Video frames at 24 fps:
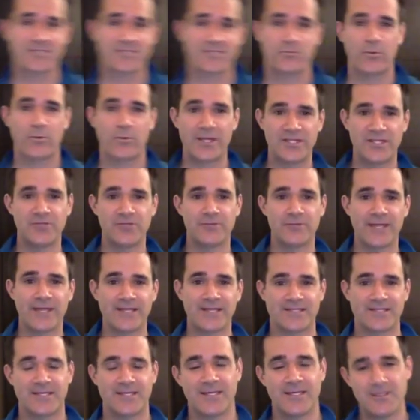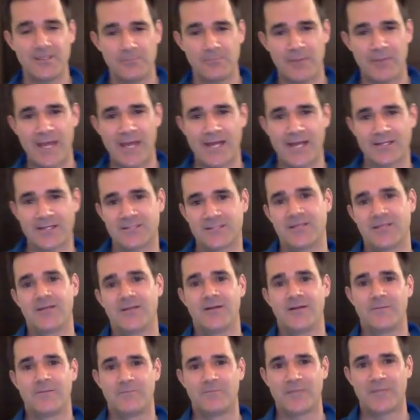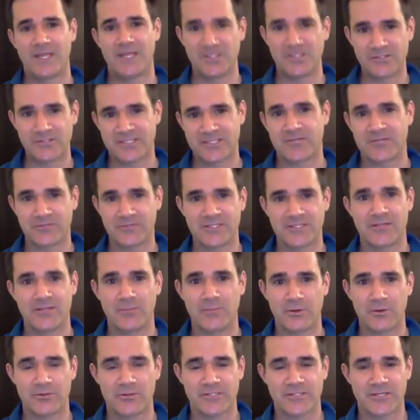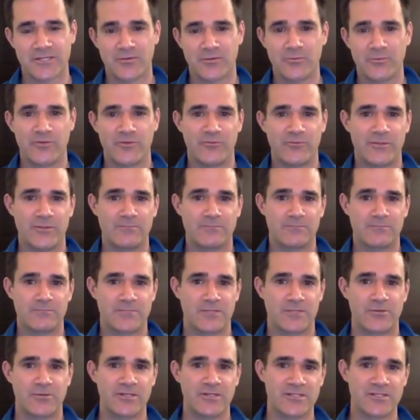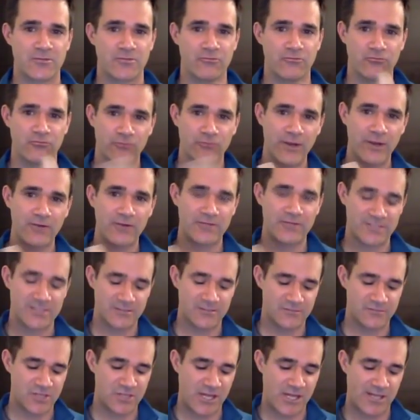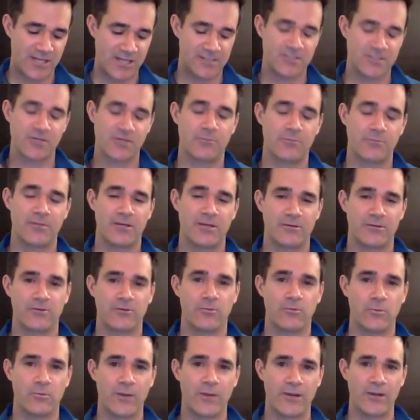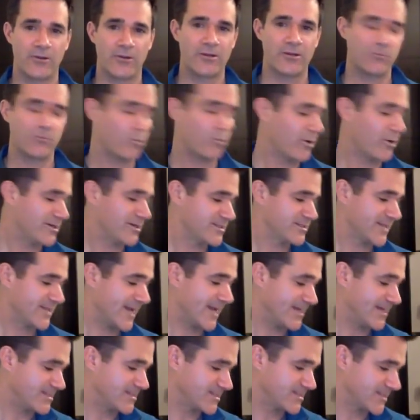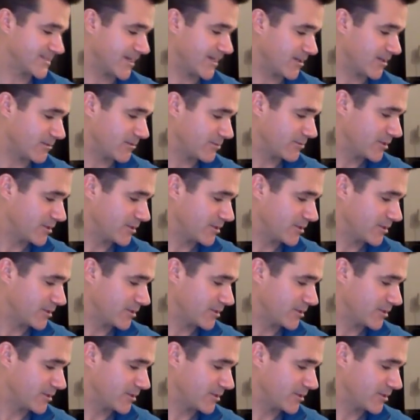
when you get to impact, and you still did the motorcycle movement. So it's a relative change compared to where it was at setup.